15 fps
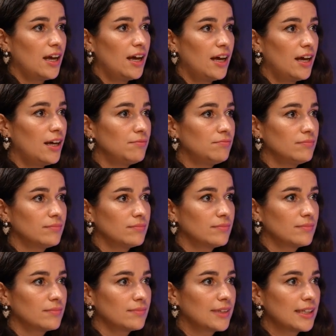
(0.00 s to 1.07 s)

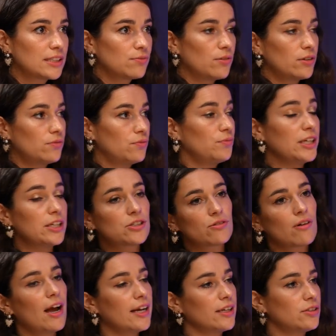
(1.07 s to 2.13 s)
That's what we're
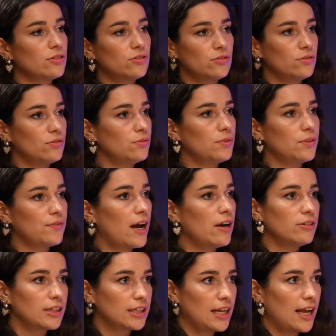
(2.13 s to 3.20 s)
trying to do with
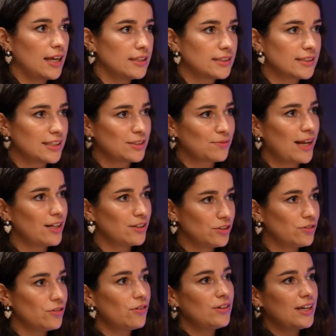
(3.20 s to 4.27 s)
our clients as well.
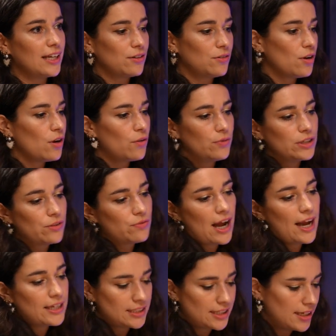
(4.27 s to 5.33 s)
Like we're
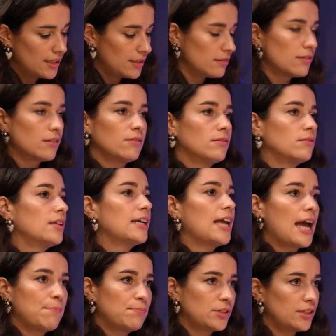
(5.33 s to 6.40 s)
writing the
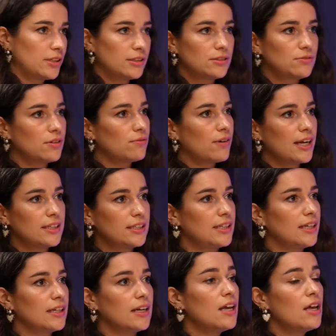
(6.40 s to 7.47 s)
captions,
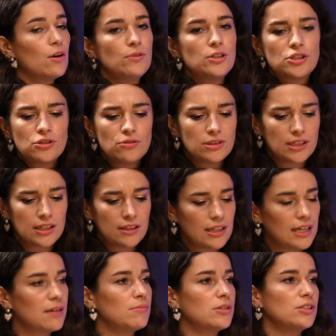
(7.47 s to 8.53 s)
we're choosing
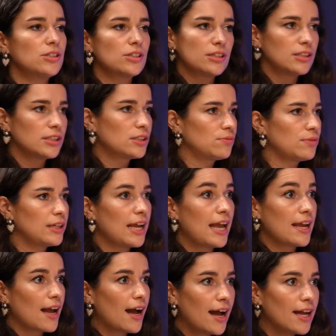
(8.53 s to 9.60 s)
the images, we
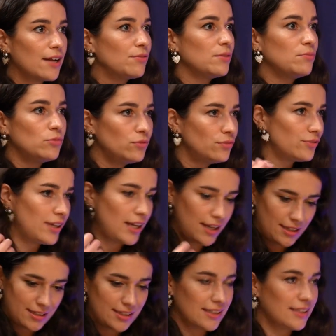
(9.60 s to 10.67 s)
AI remove
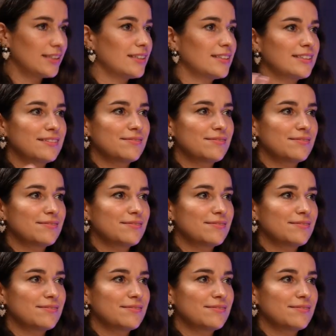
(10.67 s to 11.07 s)
like the